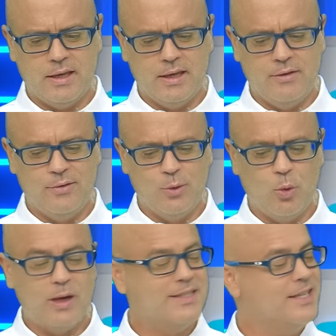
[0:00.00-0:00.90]
if you're
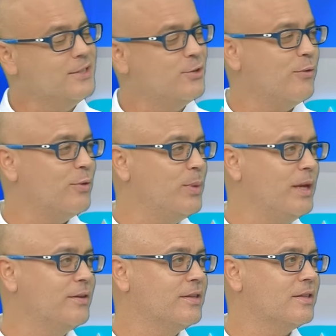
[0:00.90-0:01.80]
wanting to have a
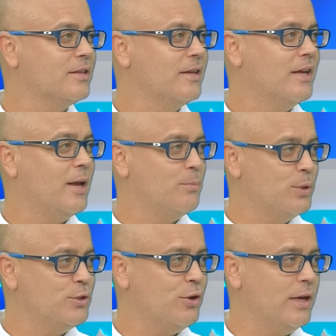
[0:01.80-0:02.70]
bet and
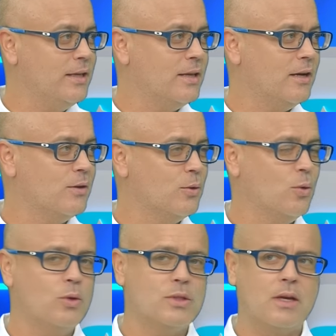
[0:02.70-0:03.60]
put your head down on a
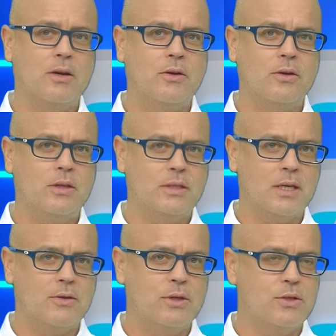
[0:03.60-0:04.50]
horse. I know it's
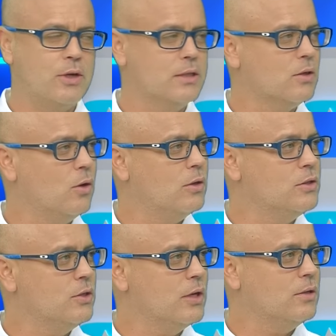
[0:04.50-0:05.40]
at restricted
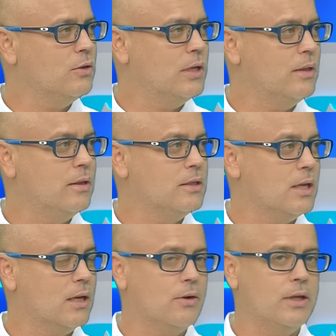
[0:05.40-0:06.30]
odds. You can do it in the
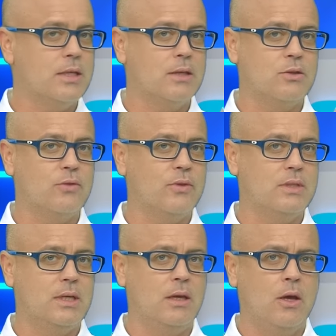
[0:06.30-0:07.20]
second race at
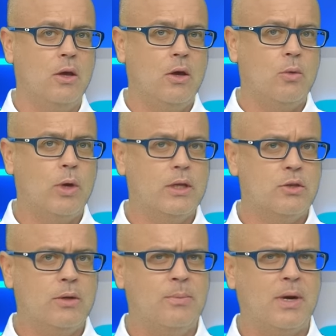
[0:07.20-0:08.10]
Turffontein. Quick
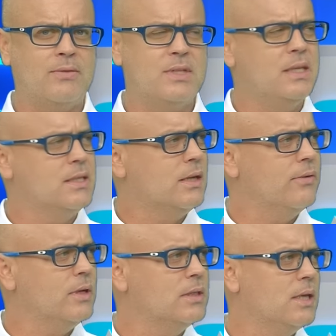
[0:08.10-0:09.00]
trip. I've seen
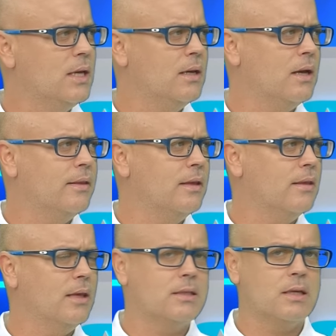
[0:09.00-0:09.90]
7 or 10. I think
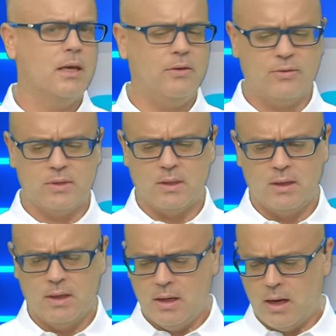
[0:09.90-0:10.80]
that's a gift.
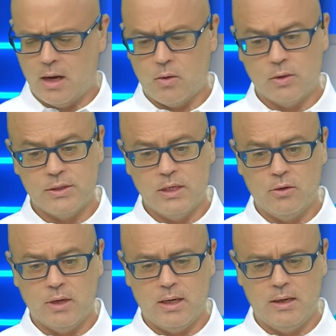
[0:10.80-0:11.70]
I can't see
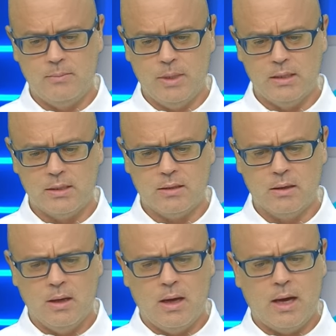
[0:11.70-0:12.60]
her getting beaten.
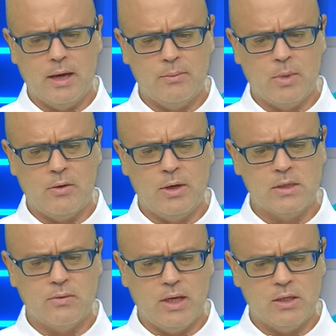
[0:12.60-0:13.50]
I had my
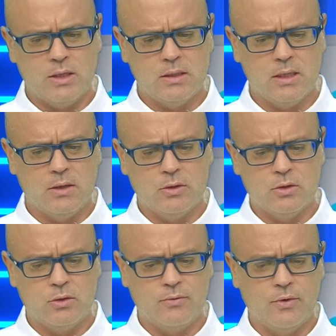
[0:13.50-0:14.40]
reservations in her
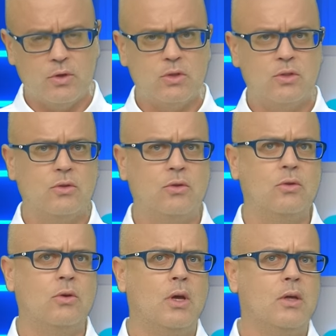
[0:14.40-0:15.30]
first
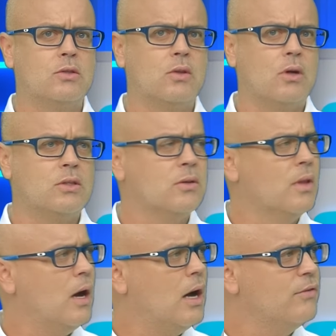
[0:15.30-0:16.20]
two starts on
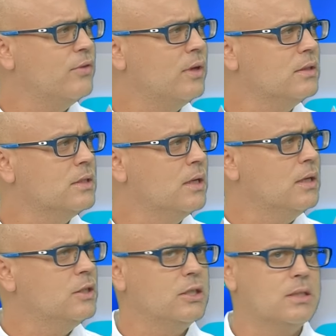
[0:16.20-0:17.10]
the Highveld.
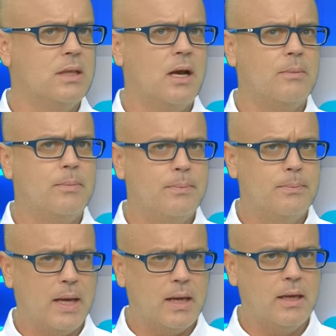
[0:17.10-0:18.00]
She's now
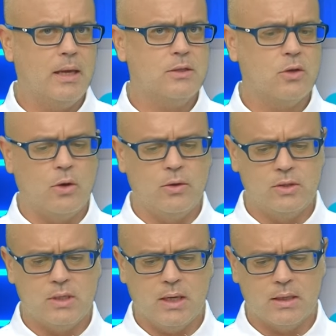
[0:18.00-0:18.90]
back against her own
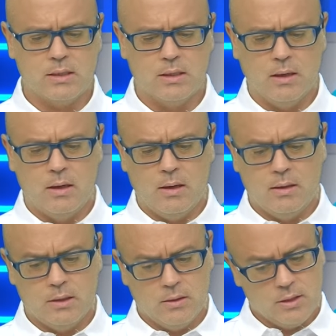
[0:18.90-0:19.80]
sex.
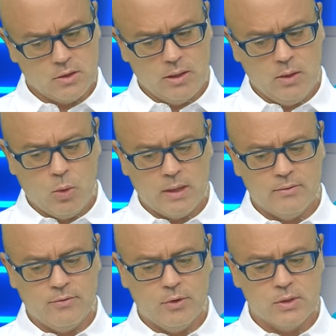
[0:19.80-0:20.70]
There's only
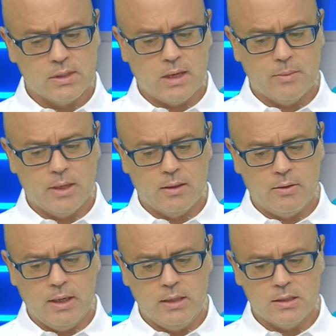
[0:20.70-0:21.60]
one first timer in the
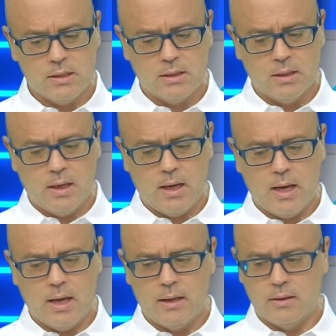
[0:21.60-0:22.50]
race.
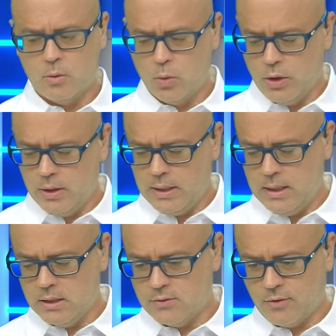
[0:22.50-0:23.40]
And the word
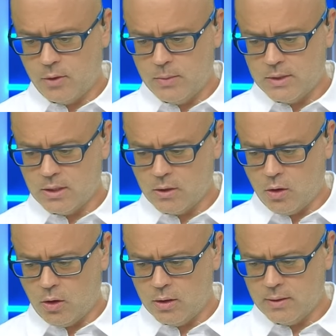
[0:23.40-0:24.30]
is from Mr.
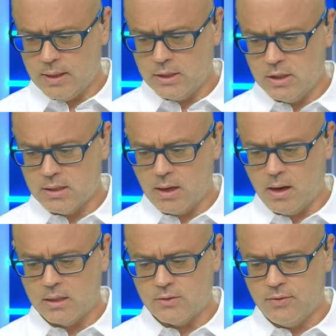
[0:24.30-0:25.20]
Khan that she's a
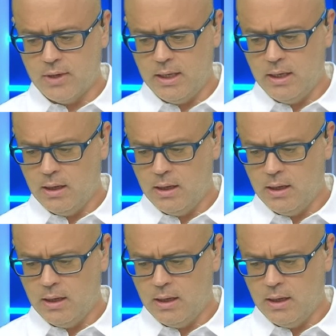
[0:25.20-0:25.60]
nice filly.